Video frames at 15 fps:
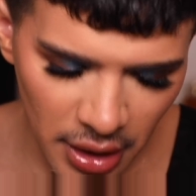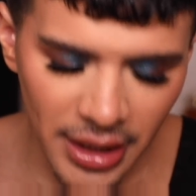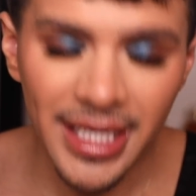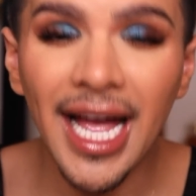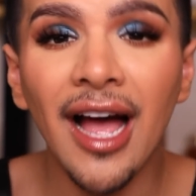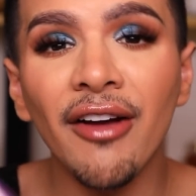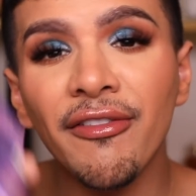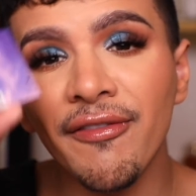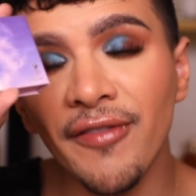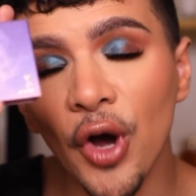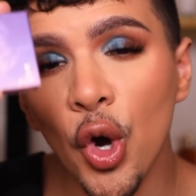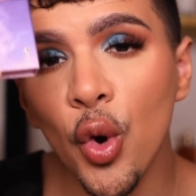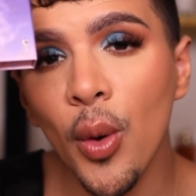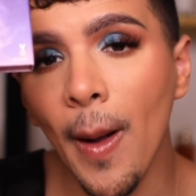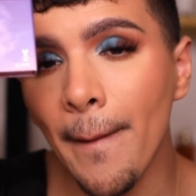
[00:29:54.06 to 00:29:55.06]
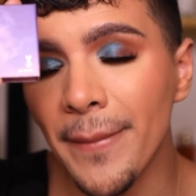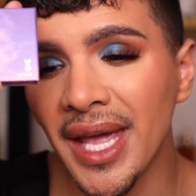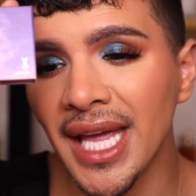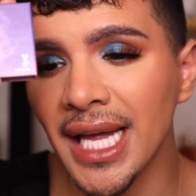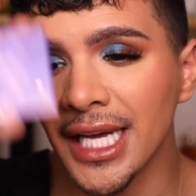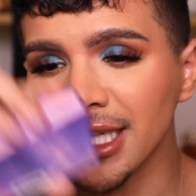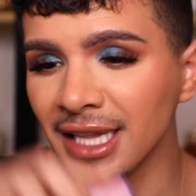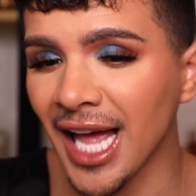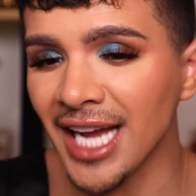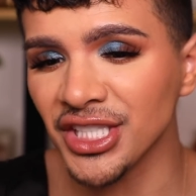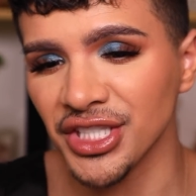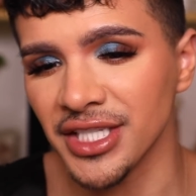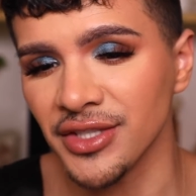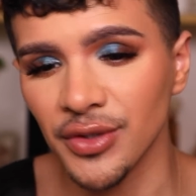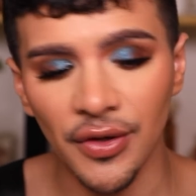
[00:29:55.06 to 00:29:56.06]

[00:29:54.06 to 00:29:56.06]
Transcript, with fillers: yeah, faux mink lashes.